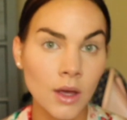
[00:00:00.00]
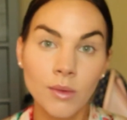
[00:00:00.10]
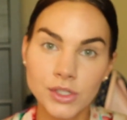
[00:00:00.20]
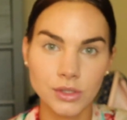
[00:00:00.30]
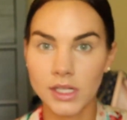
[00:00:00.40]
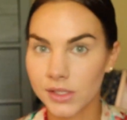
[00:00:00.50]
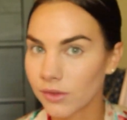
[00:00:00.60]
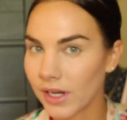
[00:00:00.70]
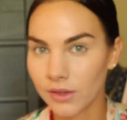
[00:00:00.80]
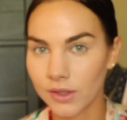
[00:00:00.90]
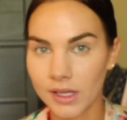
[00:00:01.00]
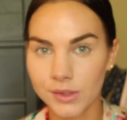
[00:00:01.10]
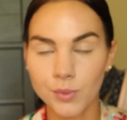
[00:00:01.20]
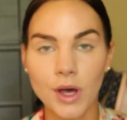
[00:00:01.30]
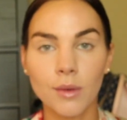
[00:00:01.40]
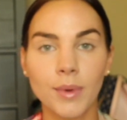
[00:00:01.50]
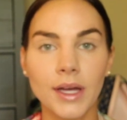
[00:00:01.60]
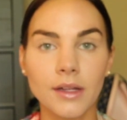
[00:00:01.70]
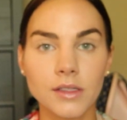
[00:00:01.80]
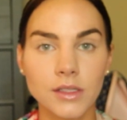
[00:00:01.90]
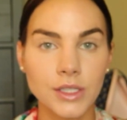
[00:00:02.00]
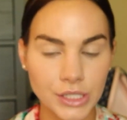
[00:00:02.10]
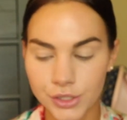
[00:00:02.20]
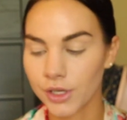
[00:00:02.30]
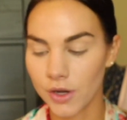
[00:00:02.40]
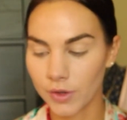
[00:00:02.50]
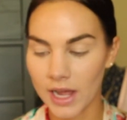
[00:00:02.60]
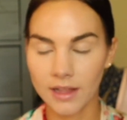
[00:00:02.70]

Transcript: which is a great look as well, but to each their own.